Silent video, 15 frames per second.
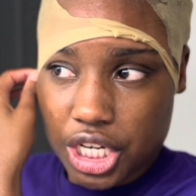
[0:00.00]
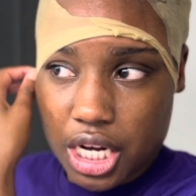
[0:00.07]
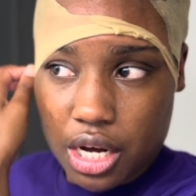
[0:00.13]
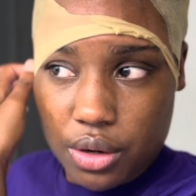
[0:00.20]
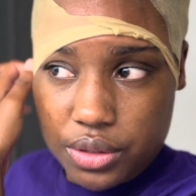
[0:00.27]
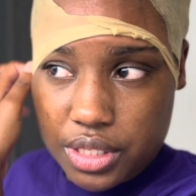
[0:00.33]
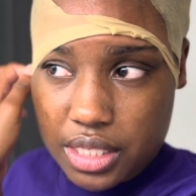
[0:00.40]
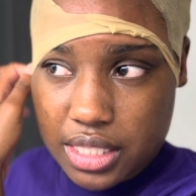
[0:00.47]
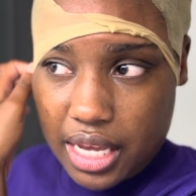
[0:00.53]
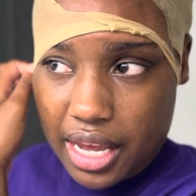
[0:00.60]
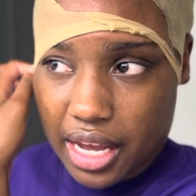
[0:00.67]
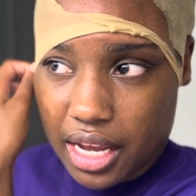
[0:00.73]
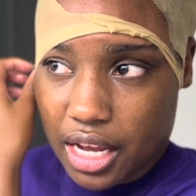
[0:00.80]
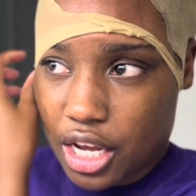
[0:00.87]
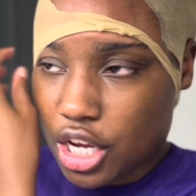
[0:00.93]
goes to
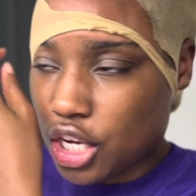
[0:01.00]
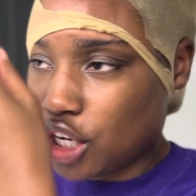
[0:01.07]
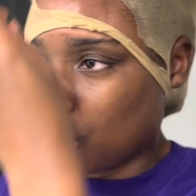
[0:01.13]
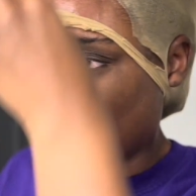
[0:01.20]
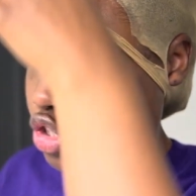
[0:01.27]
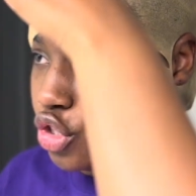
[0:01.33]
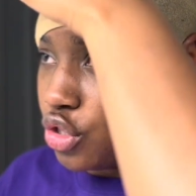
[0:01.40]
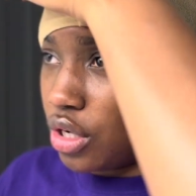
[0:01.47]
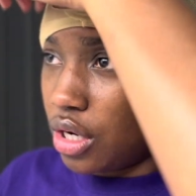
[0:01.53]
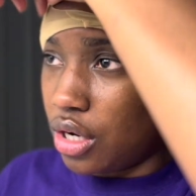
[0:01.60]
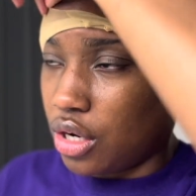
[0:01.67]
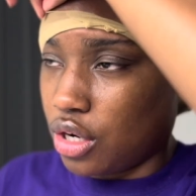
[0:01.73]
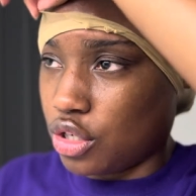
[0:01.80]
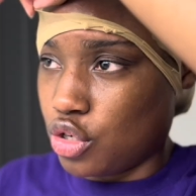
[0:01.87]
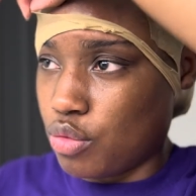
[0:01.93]
say,
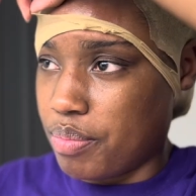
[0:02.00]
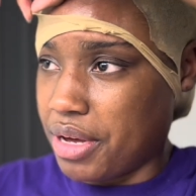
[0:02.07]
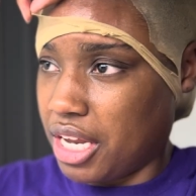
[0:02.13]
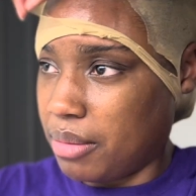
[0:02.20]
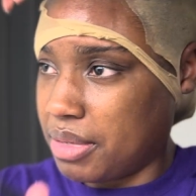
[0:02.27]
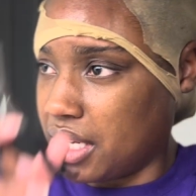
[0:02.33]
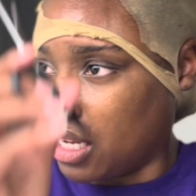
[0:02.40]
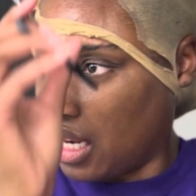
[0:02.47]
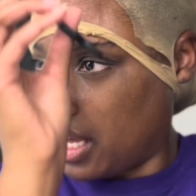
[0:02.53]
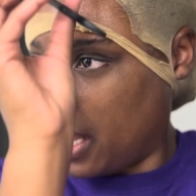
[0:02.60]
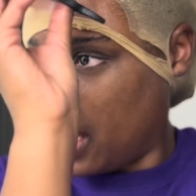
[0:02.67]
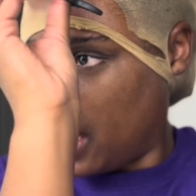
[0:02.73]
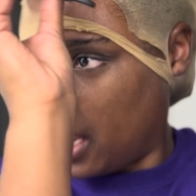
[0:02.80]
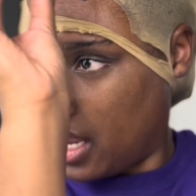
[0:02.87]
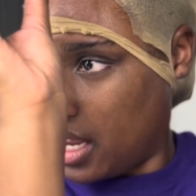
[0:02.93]
you better be
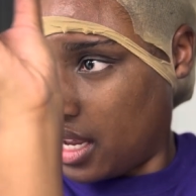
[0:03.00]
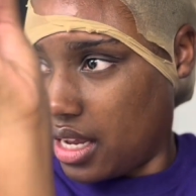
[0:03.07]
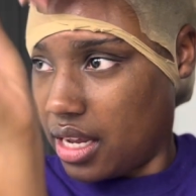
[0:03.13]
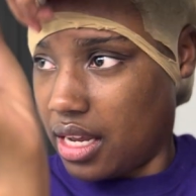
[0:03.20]
glad